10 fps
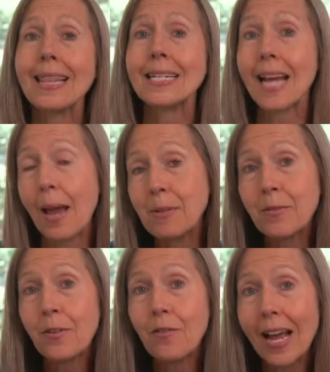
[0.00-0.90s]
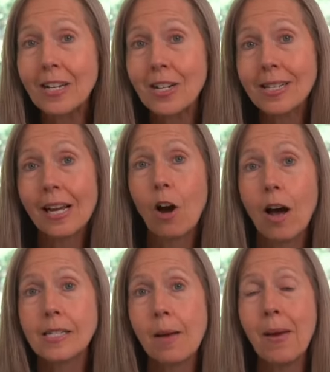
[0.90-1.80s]
the types of infections that
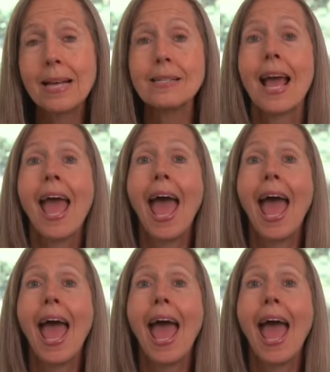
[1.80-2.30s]
cause MS